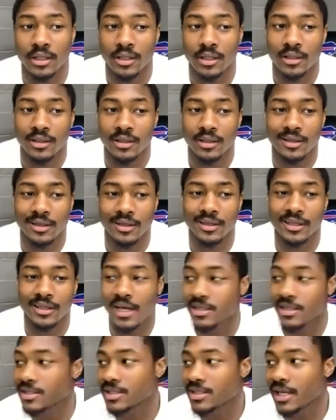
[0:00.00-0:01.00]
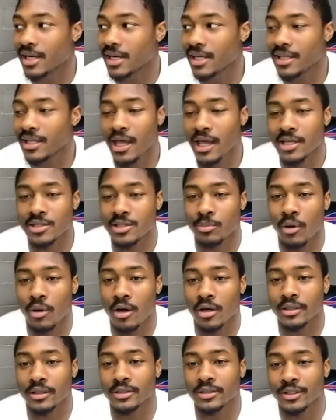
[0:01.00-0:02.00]
uh, he has a saying that he likes to party.
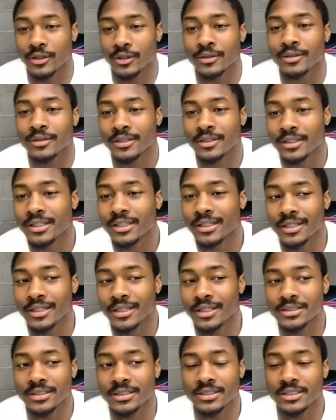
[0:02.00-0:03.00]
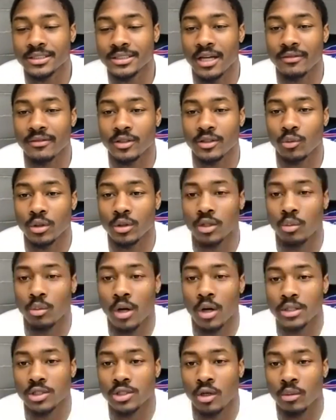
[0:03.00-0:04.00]
So uh, he's, he's definitely one to
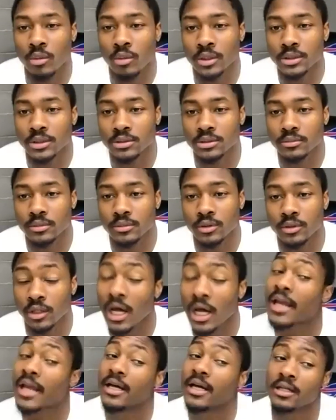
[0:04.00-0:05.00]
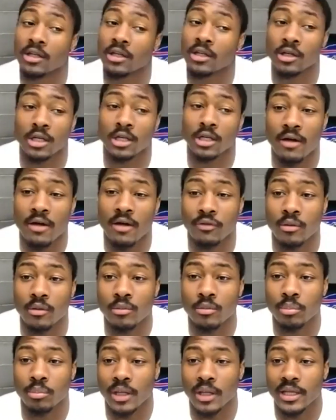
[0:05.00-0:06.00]
watch always. I learned a lot
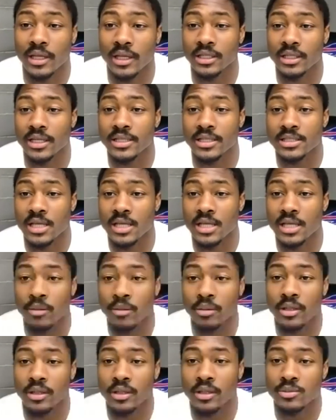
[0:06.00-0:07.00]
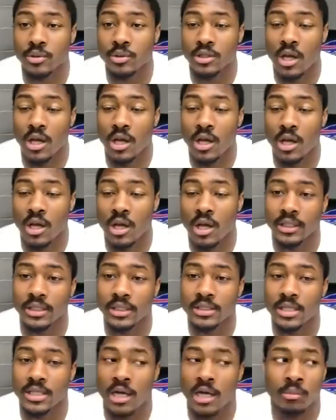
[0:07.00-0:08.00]
from playing in the inside. He plays predominantly
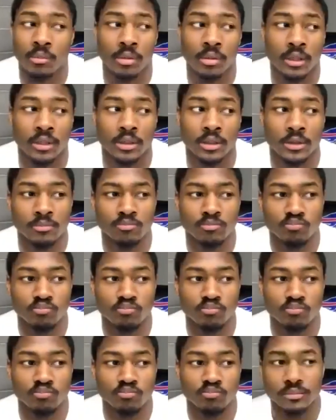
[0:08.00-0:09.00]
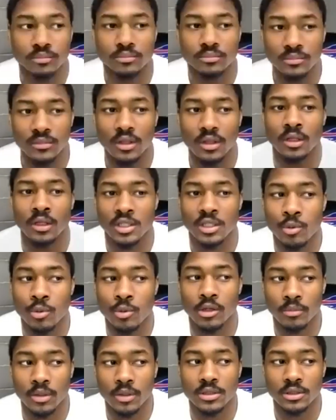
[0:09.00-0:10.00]
inside, but he's pretty
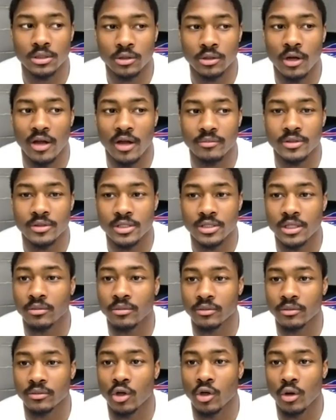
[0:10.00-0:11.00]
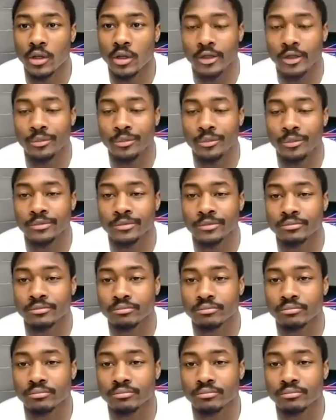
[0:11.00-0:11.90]
much a craftsmanship of knowing knowing how to get open.